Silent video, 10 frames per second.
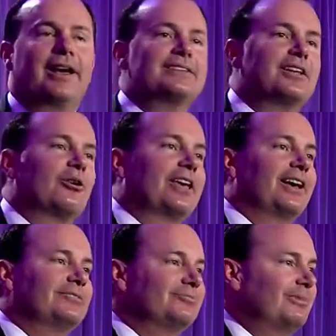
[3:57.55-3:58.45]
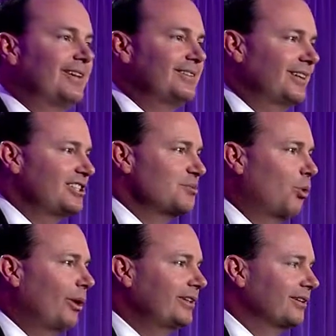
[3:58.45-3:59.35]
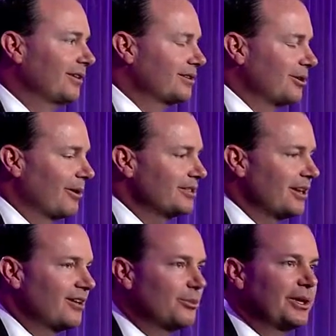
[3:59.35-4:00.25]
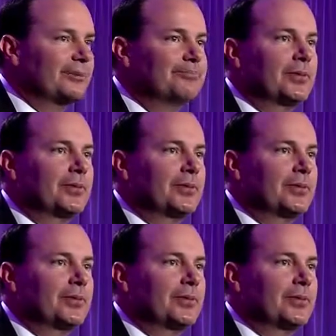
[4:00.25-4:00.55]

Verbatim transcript: I said, okay, I, and I, I, just pointed to the, sorry, Senator Pinton.